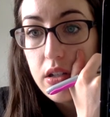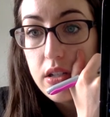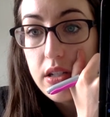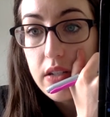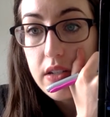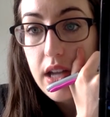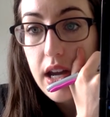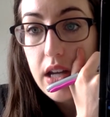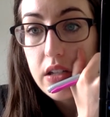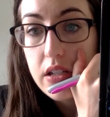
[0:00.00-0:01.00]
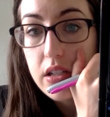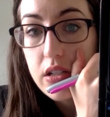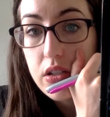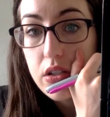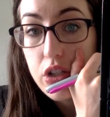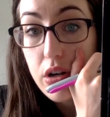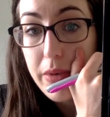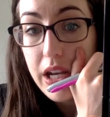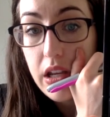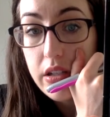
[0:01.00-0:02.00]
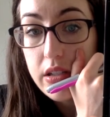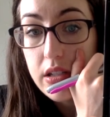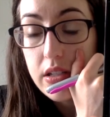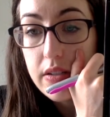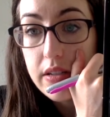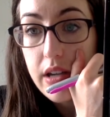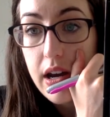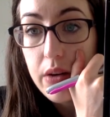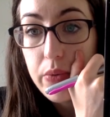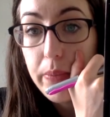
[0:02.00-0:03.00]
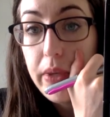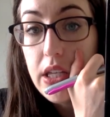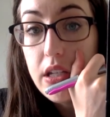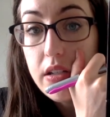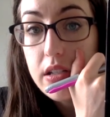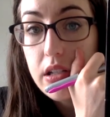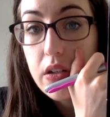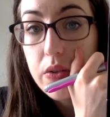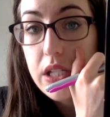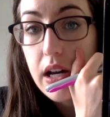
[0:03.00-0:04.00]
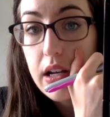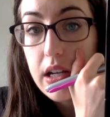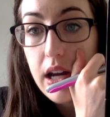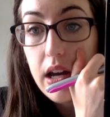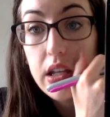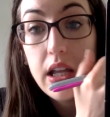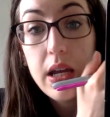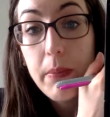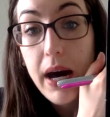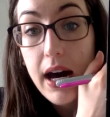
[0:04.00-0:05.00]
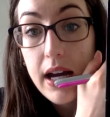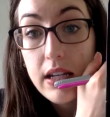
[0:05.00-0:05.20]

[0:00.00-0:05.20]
does not terminate, it does not repeat, it goes on and on like pi